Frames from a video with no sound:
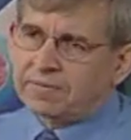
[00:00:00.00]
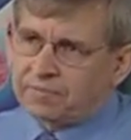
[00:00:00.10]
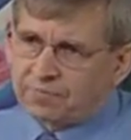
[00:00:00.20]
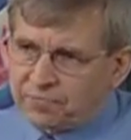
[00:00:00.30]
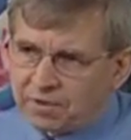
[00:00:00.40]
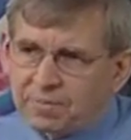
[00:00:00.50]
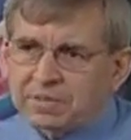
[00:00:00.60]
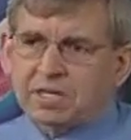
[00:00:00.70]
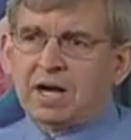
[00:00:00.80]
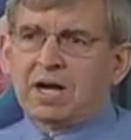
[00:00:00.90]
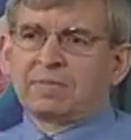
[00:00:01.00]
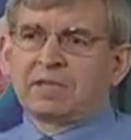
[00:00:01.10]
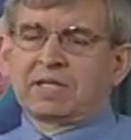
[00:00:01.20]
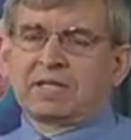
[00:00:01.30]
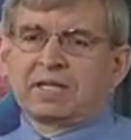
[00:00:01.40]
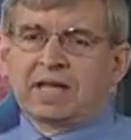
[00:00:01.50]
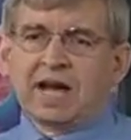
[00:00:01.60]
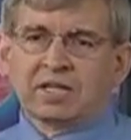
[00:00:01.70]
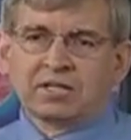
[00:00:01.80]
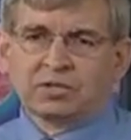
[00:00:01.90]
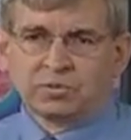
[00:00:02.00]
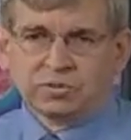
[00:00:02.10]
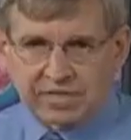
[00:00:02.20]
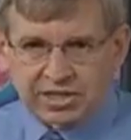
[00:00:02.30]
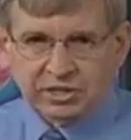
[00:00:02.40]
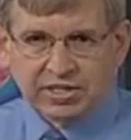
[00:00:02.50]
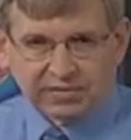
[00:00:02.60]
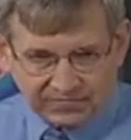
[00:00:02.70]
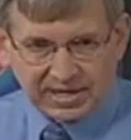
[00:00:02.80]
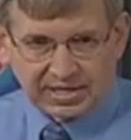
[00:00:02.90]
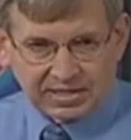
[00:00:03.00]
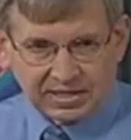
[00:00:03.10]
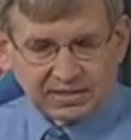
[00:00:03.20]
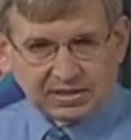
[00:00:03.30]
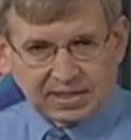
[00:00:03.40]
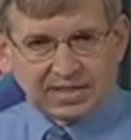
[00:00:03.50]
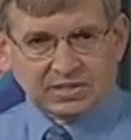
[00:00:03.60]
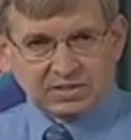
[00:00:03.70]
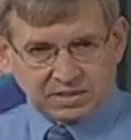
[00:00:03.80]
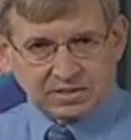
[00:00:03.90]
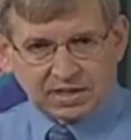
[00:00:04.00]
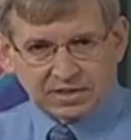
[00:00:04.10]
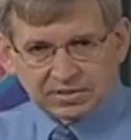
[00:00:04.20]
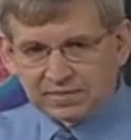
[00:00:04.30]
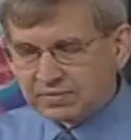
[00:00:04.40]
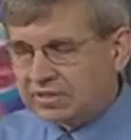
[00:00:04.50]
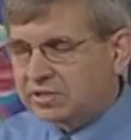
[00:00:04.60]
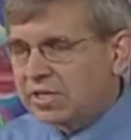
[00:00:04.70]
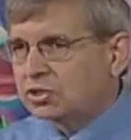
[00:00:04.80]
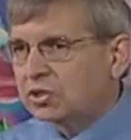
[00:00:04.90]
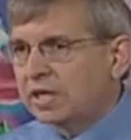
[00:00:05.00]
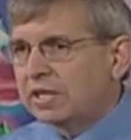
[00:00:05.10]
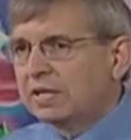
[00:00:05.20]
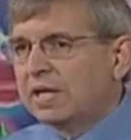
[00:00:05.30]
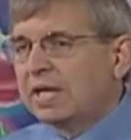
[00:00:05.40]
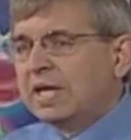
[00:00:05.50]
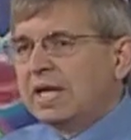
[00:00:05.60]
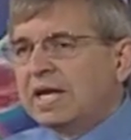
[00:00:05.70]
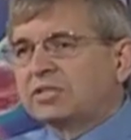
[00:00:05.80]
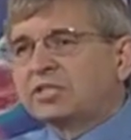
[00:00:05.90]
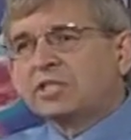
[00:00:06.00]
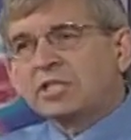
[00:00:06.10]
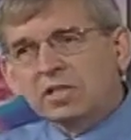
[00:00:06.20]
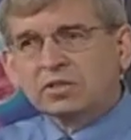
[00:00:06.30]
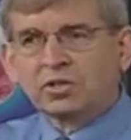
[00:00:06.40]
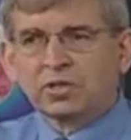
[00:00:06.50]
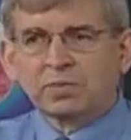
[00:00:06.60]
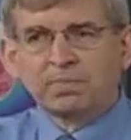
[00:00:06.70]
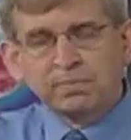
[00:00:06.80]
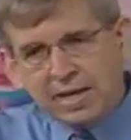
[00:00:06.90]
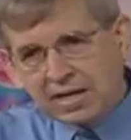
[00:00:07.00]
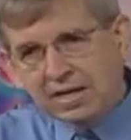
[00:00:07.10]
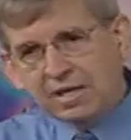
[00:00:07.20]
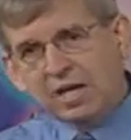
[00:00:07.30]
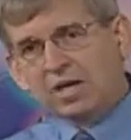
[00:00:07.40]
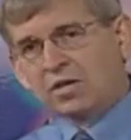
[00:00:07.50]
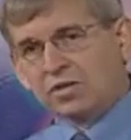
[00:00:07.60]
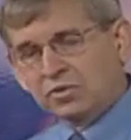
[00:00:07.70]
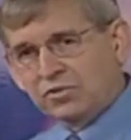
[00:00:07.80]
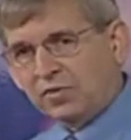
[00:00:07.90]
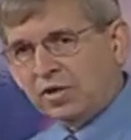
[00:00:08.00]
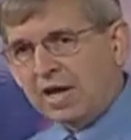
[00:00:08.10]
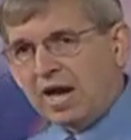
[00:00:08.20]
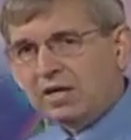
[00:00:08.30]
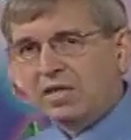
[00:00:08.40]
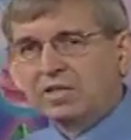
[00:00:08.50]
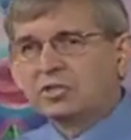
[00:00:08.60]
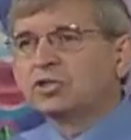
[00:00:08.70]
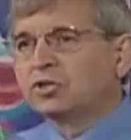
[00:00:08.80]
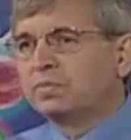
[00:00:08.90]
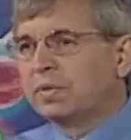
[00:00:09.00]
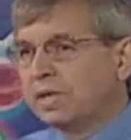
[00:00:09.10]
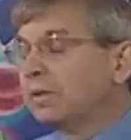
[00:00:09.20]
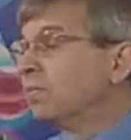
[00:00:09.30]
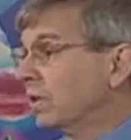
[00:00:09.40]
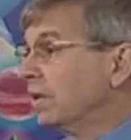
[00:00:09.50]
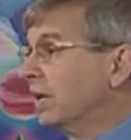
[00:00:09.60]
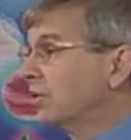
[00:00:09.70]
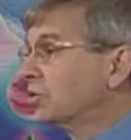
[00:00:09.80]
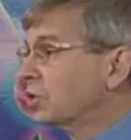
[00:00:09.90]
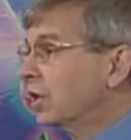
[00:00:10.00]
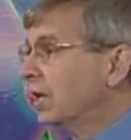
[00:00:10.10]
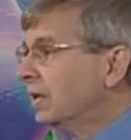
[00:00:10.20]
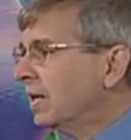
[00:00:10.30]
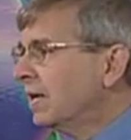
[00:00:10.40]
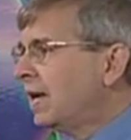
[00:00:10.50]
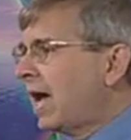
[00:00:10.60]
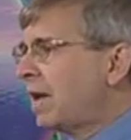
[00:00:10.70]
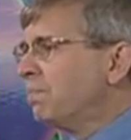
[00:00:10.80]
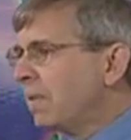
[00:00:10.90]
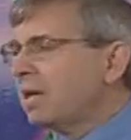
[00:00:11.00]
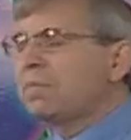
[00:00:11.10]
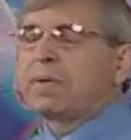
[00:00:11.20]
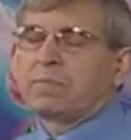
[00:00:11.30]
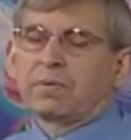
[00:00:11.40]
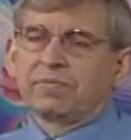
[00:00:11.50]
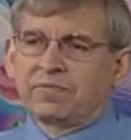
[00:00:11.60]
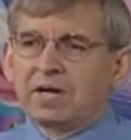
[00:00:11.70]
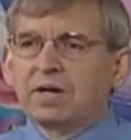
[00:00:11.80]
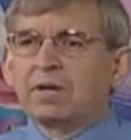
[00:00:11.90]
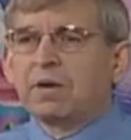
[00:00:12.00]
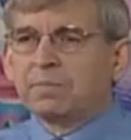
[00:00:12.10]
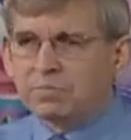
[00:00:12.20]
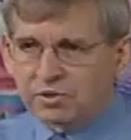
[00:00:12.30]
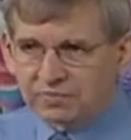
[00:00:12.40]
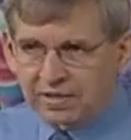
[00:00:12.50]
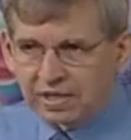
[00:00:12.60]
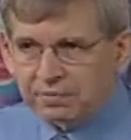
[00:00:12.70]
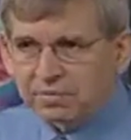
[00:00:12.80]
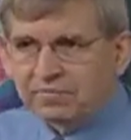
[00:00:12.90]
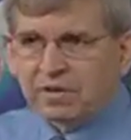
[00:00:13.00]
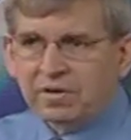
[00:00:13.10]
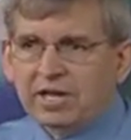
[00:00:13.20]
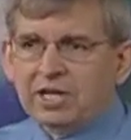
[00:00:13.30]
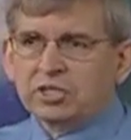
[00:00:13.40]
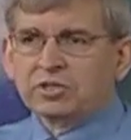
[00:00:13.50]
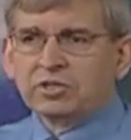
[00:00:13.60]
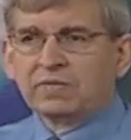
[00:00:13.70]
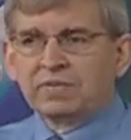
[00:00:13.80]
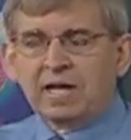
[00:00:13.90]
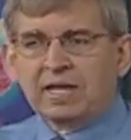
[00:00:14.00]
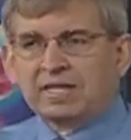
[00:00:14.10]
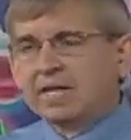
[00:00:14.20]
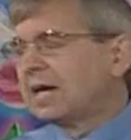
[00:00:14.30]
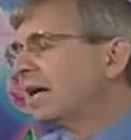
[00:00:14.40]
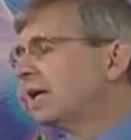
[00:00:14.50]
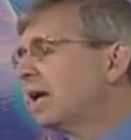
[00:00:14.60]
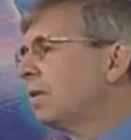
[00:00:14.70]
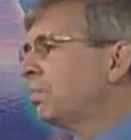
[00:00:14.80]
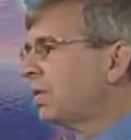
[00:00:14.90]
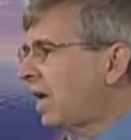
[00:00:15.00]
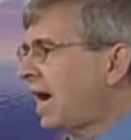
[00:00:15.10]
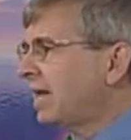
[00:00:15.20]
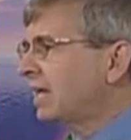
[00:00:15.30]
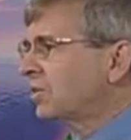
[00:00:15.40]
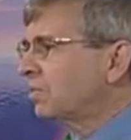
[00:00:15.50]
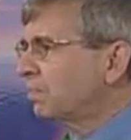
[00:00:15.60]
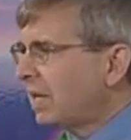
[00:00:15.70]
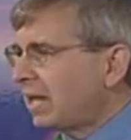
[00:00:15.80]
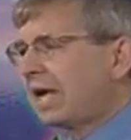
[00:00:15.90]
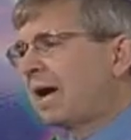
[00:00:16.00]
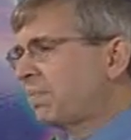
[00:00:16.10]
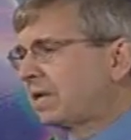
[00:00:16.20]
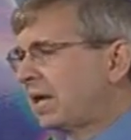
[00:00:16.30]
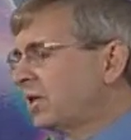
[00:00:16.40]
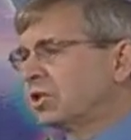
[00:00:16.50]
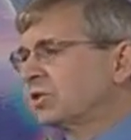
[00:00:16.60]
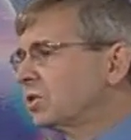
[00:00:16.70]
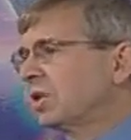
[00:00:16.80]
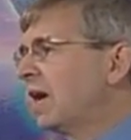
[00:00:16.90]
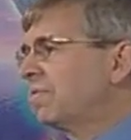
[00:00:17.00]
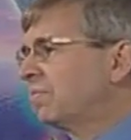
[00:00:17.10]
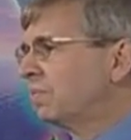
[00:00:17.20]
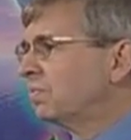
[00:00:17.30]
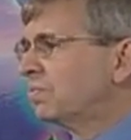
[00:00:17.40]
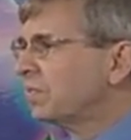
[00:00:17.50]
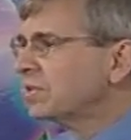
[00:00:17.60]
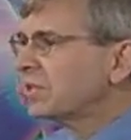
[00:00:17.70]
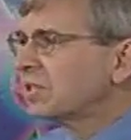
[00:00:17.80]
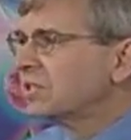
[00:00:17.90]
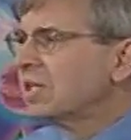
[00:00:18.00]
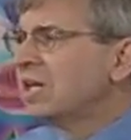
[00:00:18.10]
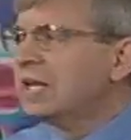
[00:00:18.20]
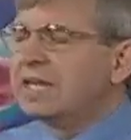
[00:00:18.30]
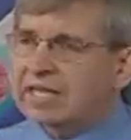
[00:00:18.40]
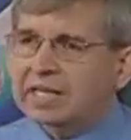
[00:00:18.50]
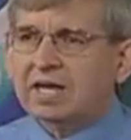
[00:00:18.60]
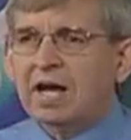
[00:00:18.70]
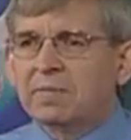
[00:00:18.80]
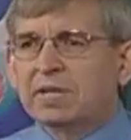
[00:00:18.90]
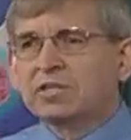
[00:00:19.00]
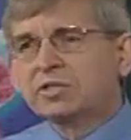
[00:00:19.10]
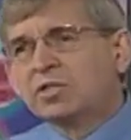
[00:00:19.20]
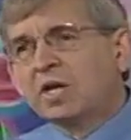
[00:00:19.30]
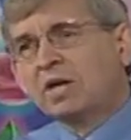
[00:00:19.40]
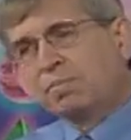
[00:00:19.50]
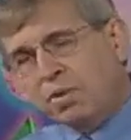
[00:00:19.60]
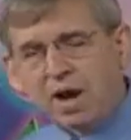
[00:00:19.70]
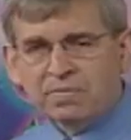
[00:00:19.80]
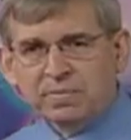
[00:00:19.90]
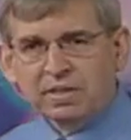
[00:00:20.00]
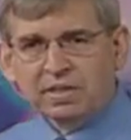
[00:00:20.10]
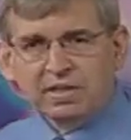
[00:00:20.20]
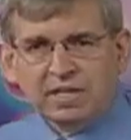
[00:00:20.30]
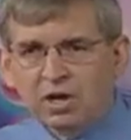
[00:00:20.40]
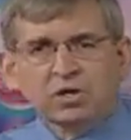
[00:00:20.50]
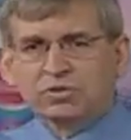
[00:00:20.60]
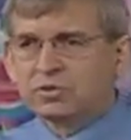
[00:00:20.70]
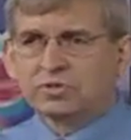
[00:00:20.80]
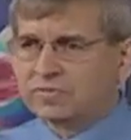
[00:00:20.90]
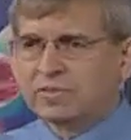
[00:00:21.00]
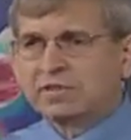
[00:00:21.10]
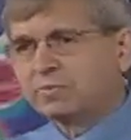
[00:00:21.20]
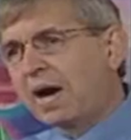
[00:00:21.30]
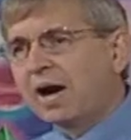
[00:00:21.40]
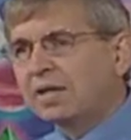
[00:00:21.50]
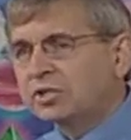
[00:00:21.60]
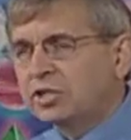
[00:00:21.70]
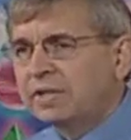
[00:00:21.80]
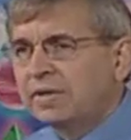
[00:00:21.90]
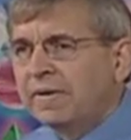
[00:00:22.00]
from the time that the calculus was actually invented in the late 17th century, it still took many years for calculus to be really understood. And many people developed the variations on the idea and applied it to many applications in life, from physics, economics, probability, all sorts of things, biology.